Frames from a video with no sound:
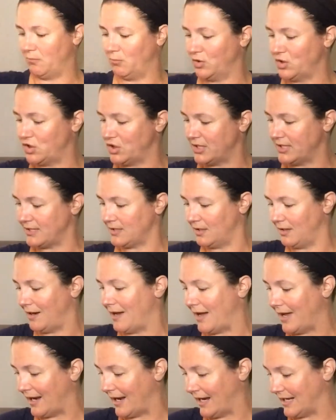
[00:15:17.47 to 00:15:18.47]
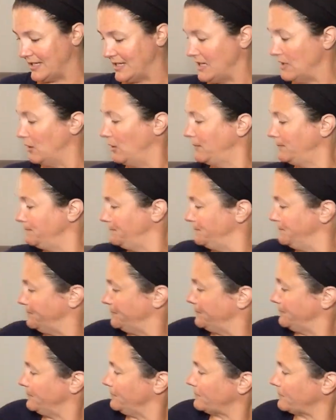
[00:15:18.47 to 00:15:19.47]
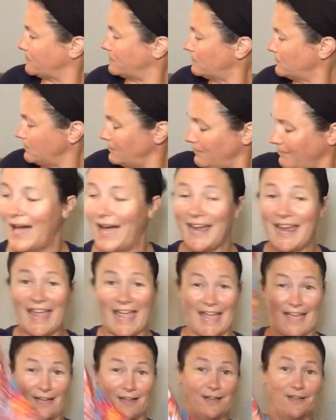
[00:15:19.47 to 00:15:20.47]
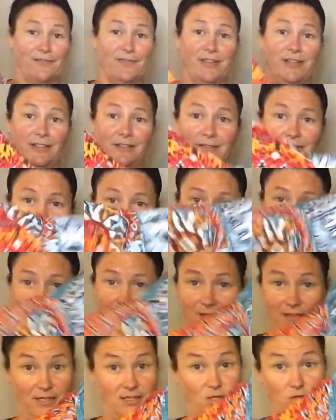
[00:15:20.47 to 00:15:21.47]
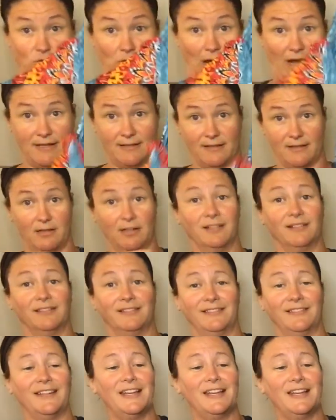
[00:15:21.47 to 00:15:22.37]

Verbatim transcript: them, which is not ideal. I have this dress